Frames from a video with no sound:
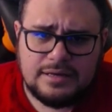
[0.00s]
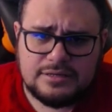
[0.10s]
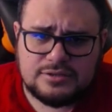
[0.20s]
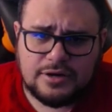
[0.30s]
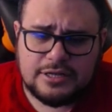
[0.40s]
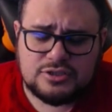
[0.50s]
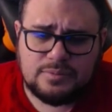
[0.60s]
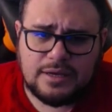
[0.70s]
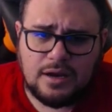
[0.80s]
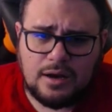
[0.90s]
it started
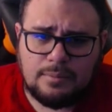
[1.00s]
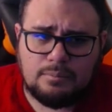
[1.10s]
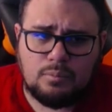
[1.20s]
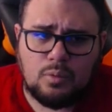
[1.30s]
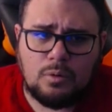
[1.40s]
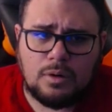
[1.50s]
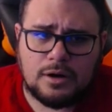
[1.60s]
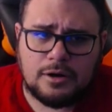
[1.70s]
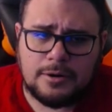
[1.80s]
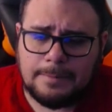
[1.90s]
to become
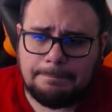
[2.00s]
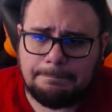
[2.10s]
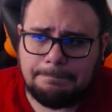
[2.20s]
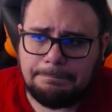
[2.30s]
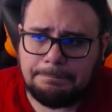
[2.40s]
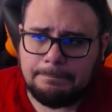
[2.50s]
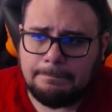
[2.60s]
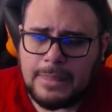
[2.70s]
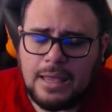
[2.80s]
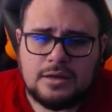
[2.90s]
more
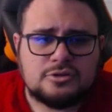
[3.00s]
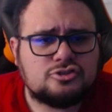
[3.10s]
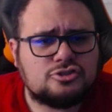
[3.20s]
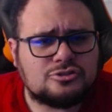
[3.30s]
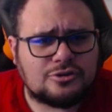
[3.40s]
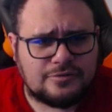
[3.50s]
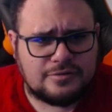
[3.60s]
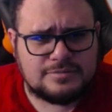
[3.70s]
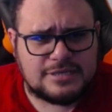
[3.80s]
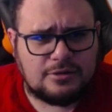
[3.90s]
sure of
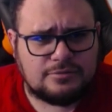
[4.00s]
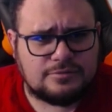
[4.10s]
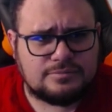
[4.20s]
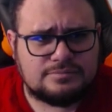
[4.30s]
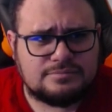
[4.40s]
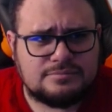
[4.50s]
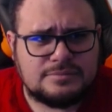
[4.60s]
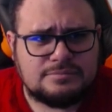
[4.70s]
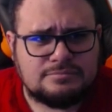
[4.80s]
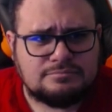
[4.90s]
himself.
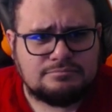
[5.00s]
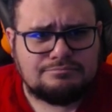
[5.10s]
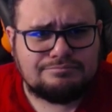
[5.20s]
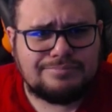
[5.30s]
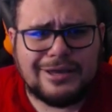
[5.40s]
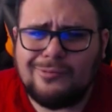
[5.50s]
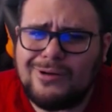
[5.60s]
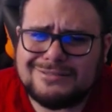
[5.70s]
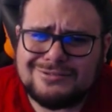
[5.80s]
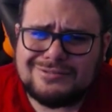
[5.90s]
But he
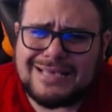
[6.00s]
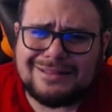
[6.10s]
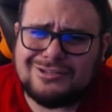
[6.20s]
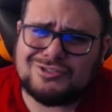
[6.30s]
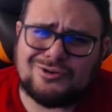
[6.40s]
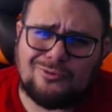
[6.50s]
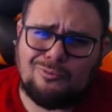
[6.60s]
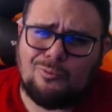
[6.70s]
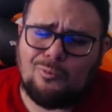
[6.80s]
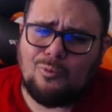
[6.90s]
wasn't exactly
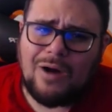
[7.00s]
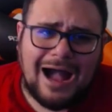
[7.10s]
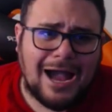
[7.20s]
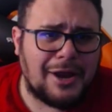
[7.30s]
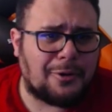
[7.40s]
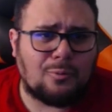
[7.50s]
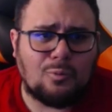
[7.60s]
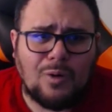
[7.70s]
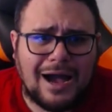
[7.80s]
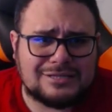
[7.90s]
sure why or
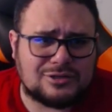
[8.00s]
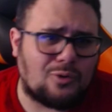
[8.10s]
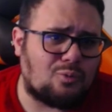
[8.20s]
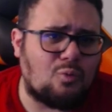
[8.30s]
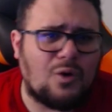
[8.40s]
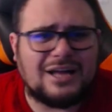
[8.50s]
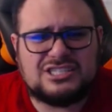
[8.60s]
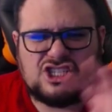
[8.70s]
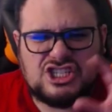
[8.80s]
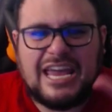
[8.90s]
what
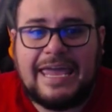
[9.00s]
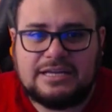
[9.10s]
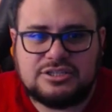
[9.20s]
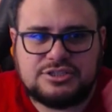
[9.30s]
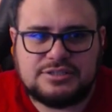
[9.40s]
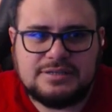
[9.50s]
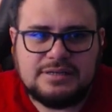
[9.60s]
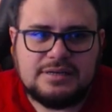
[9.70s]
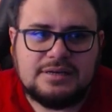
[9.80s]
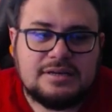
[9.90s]
changed.
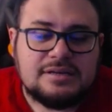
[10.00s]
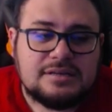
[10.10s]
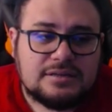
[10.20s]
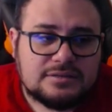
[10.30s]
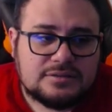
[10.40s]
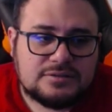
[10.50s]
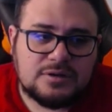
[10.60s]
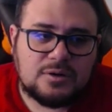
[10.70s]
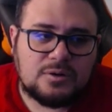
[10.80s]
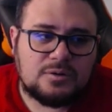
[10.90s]

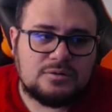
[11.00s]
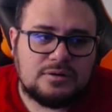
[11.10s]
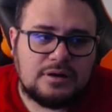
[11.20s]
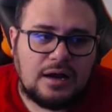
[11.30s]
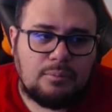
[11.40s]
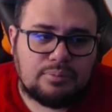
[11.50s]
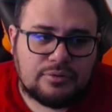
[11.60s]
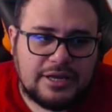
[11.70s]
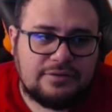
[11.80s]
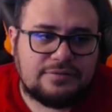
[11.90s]
So a
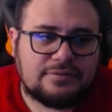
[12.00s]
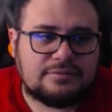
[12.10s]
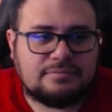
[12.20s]
brief